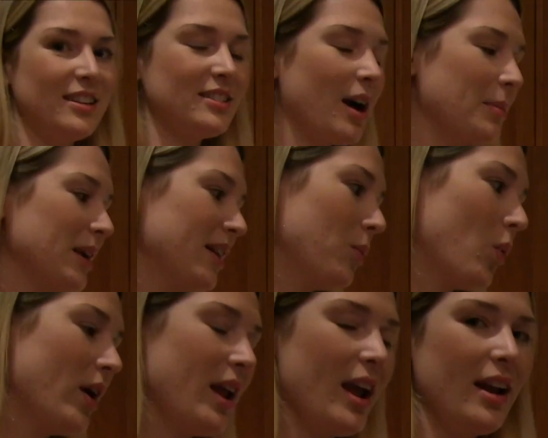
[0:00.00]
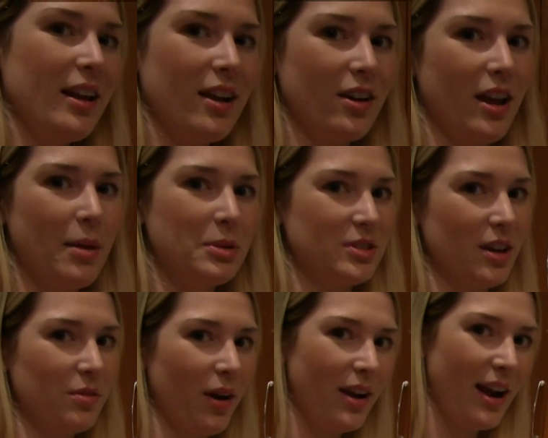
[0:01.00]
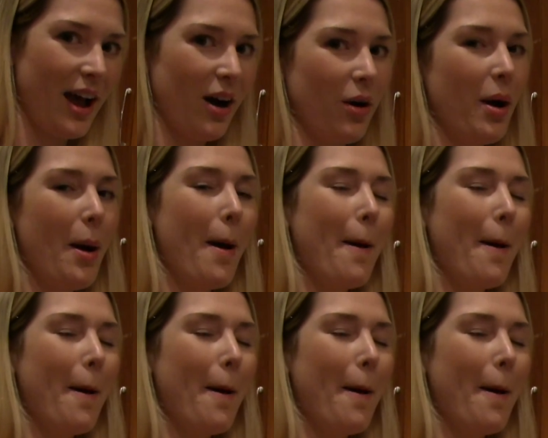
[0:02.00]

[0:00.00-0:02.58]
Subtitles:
It's coming in at $180 on Amazon right now.